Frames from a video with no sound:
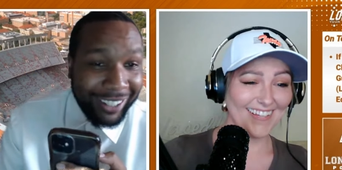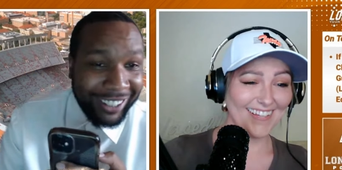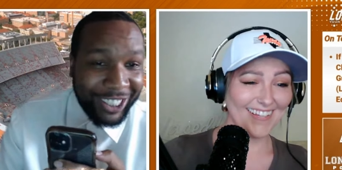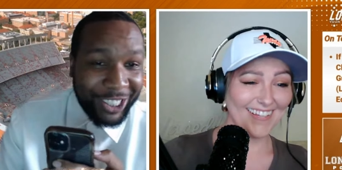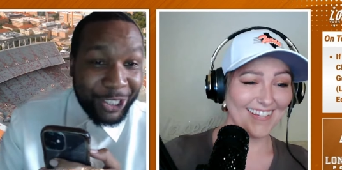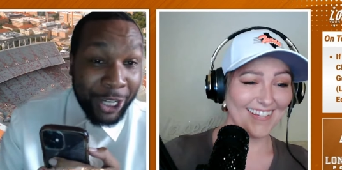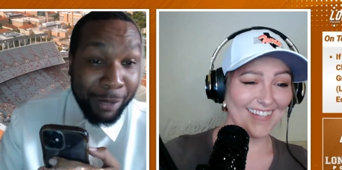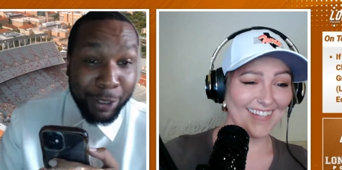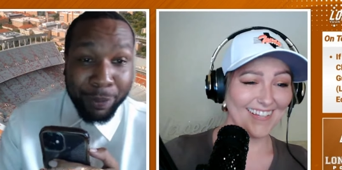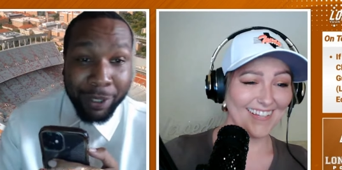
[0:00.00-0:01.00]
Speaker 1: shameless
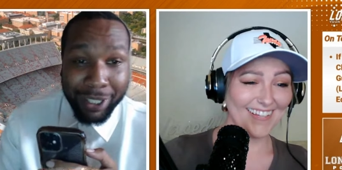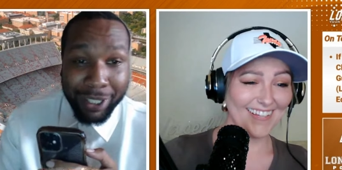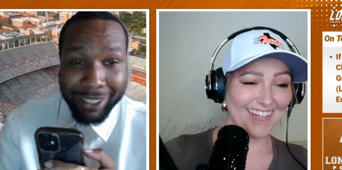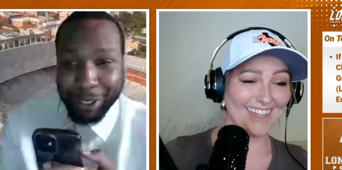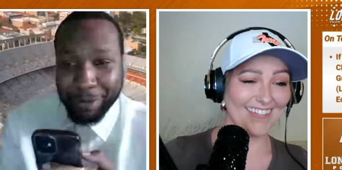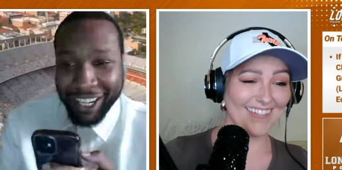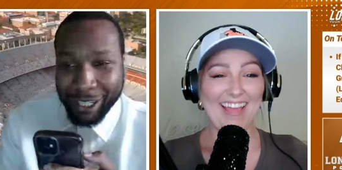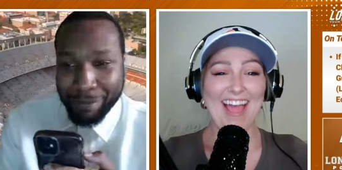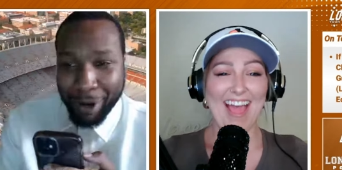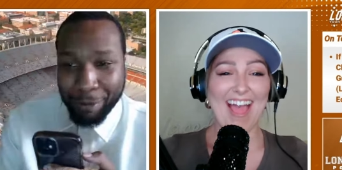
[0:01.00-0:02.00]
plug. You know what I mean? Had to
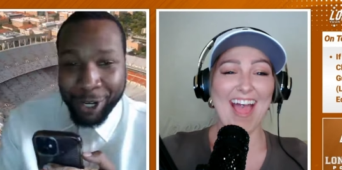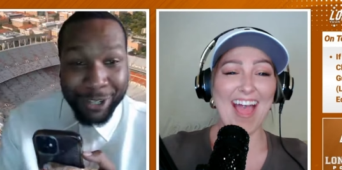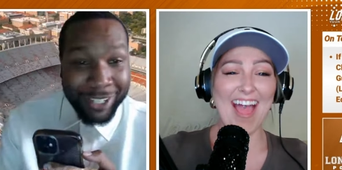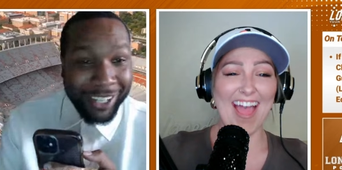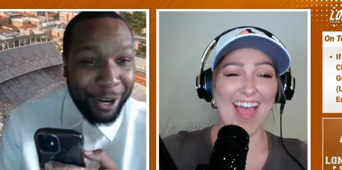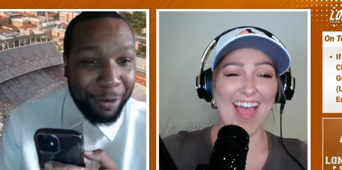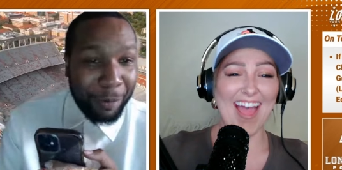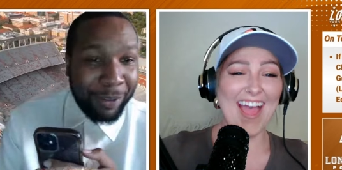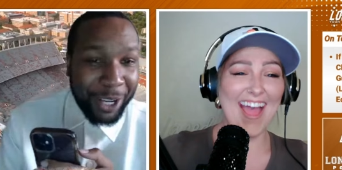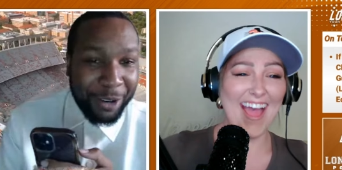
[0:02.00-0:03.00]
get my Rangers in there. We're
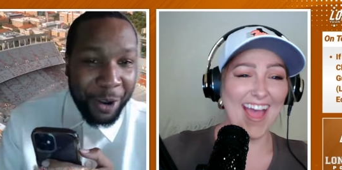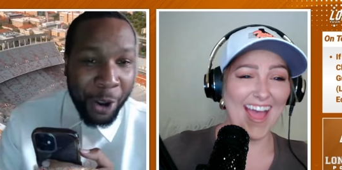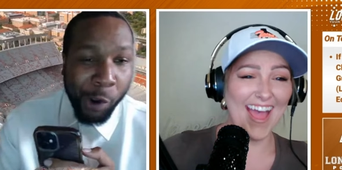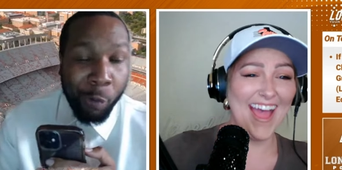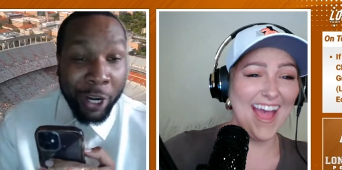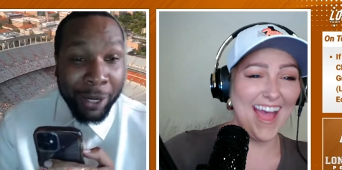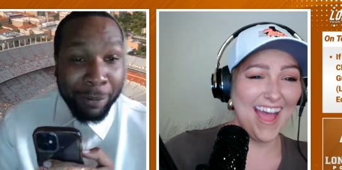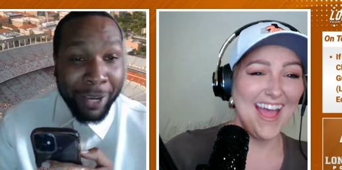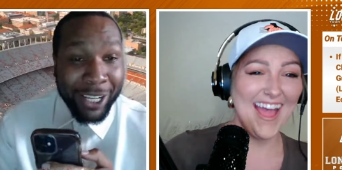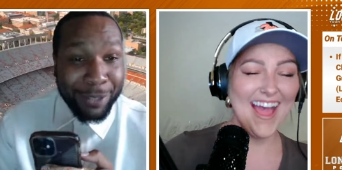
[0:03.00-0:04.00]
playing winning. I'm
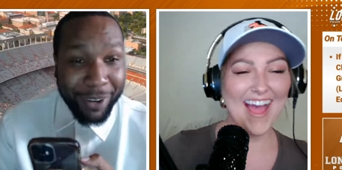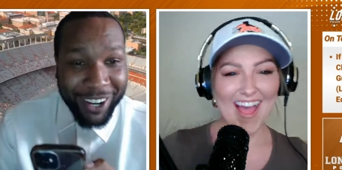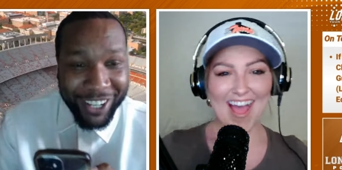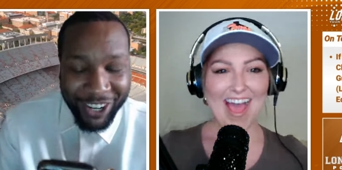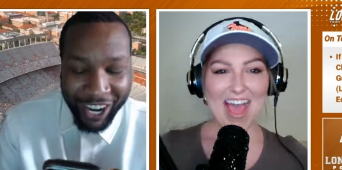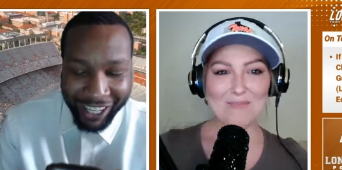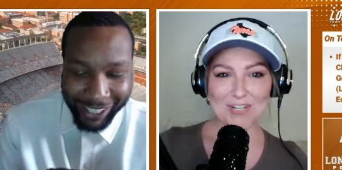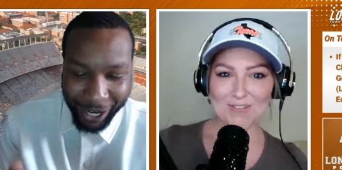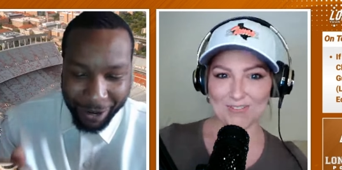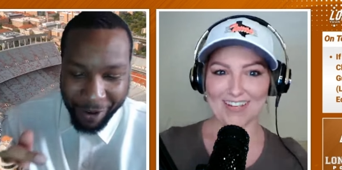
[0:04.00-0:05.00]
baseball. a Cubs fan, so
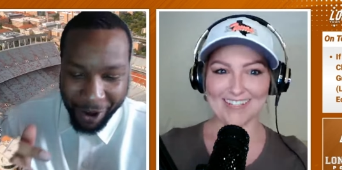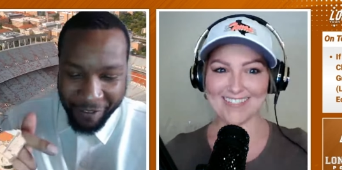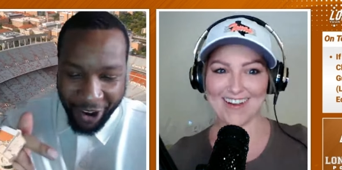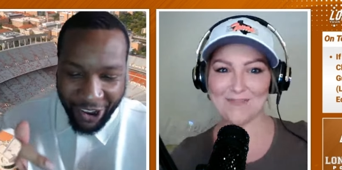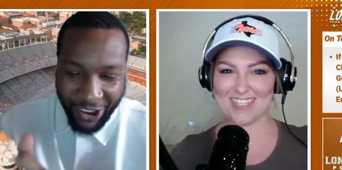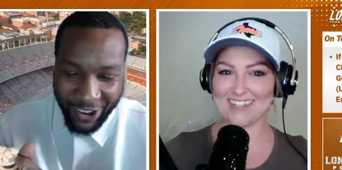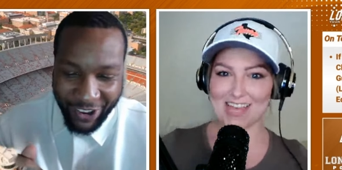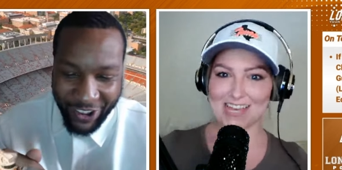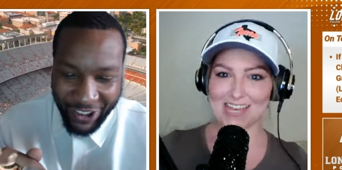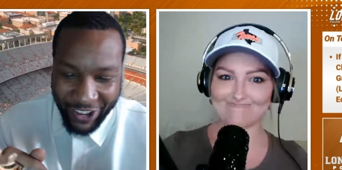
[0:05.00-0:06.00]
I'm sitting here
Speaker 2: like,
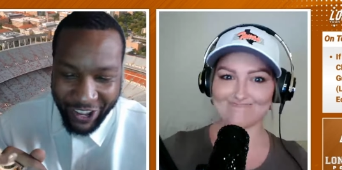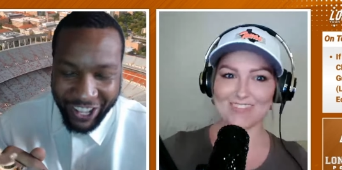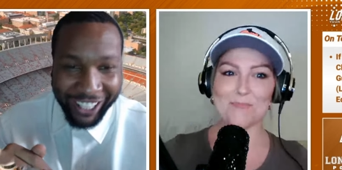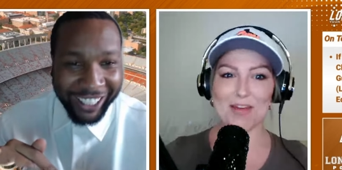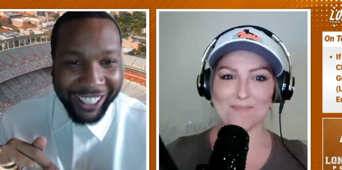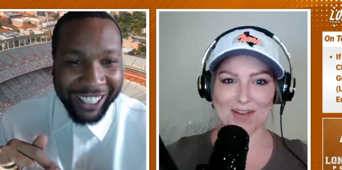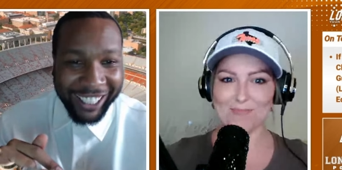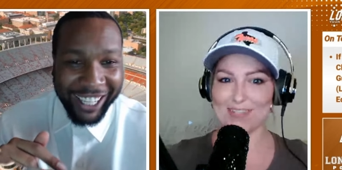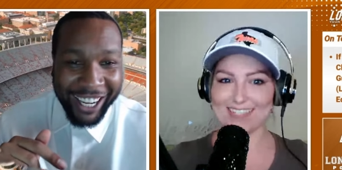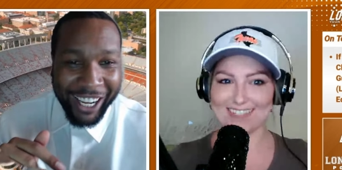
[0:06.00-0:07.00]
let me mind my
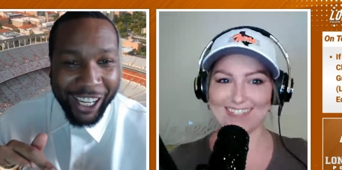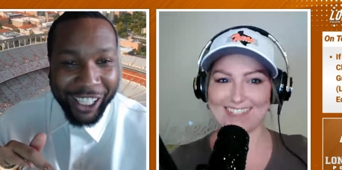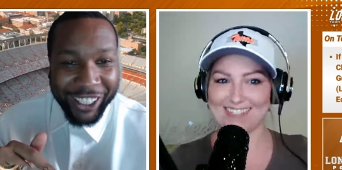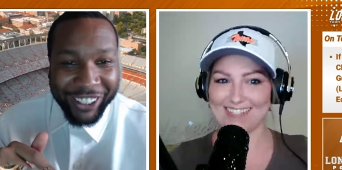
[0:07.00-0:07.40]
business.